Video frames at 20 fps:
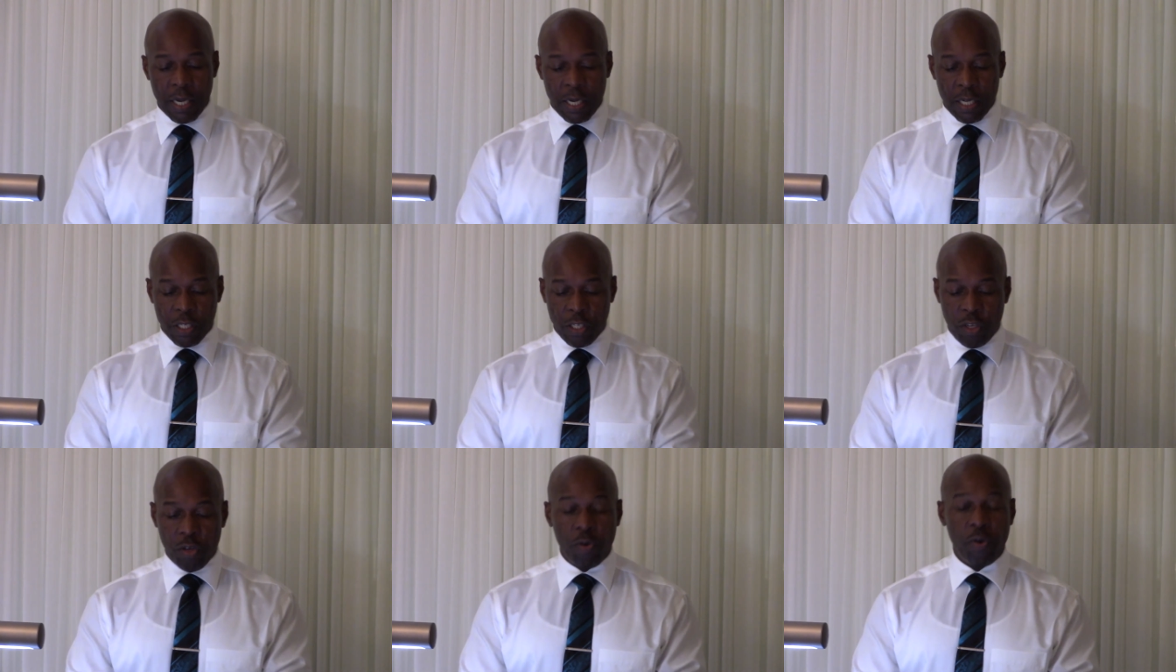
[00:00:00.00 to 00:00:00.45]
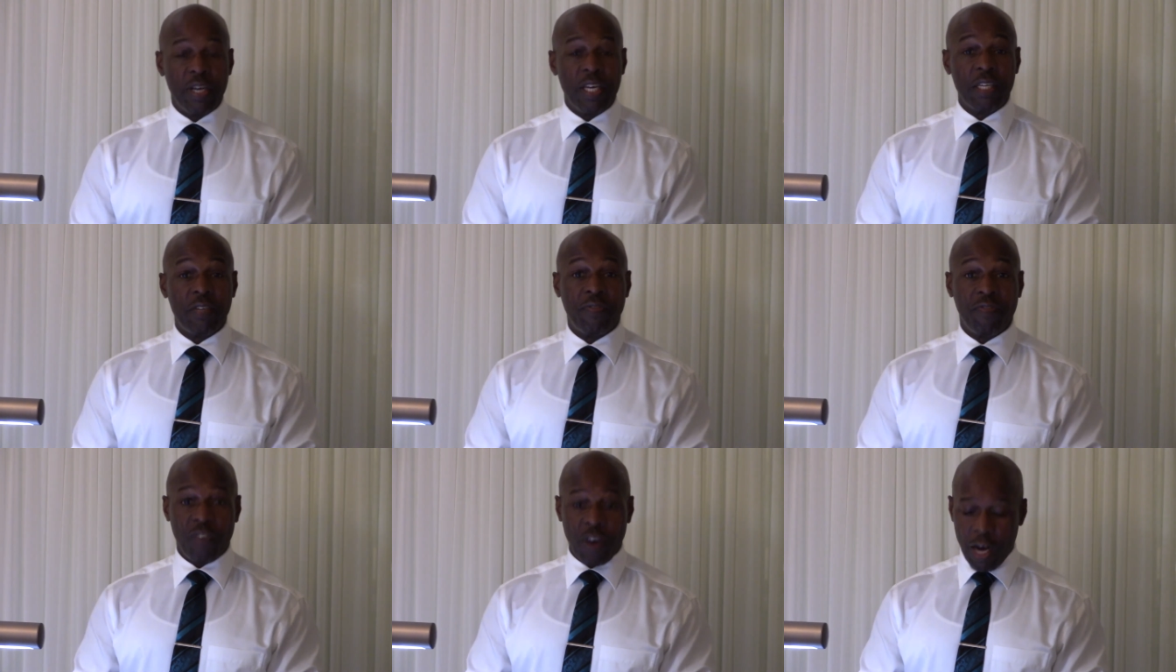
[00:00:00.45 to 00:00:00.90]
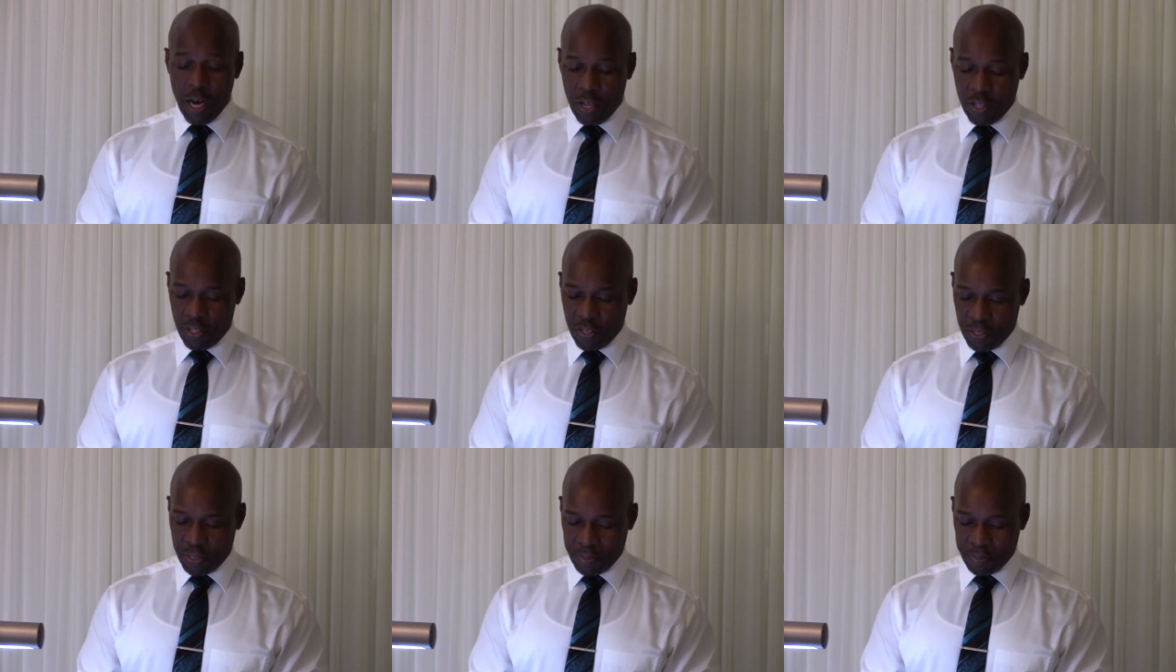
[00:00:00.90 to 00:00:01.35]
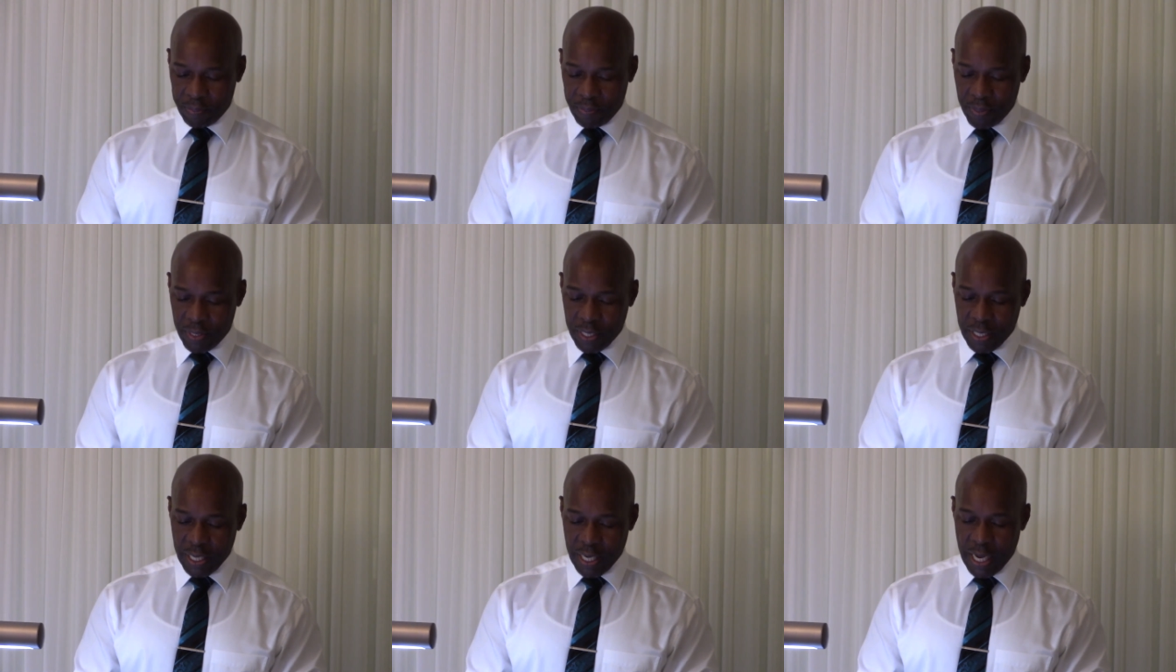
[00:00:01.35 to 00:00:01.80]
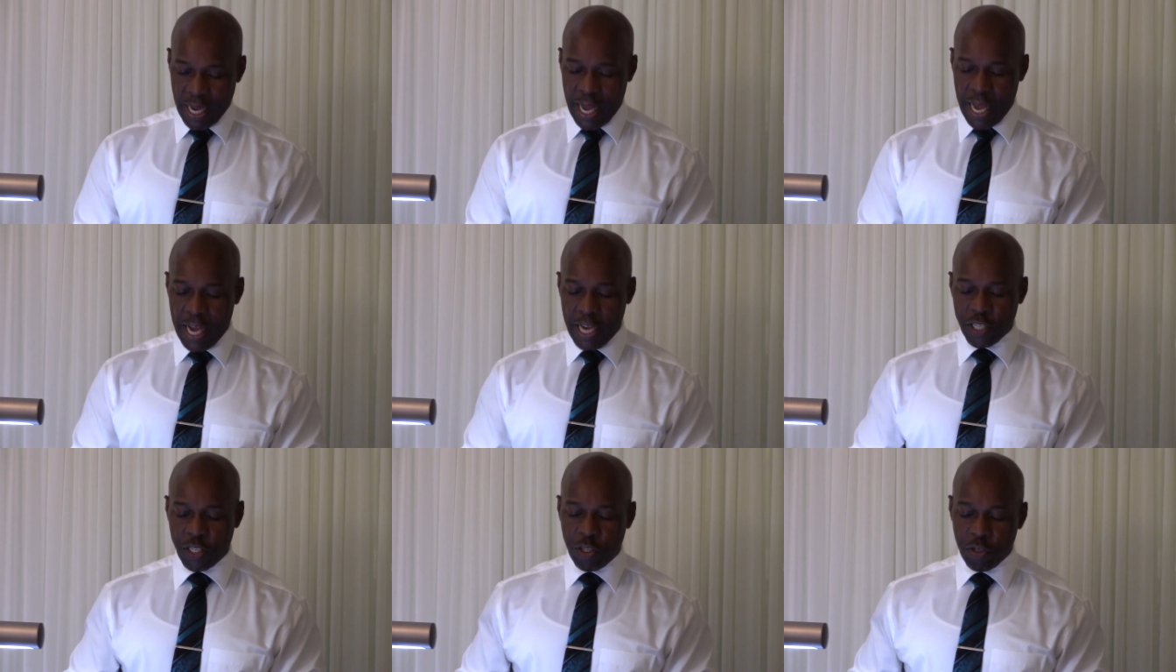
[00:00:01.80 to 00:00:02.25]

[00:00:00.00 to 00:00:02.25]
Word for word: to his Father, As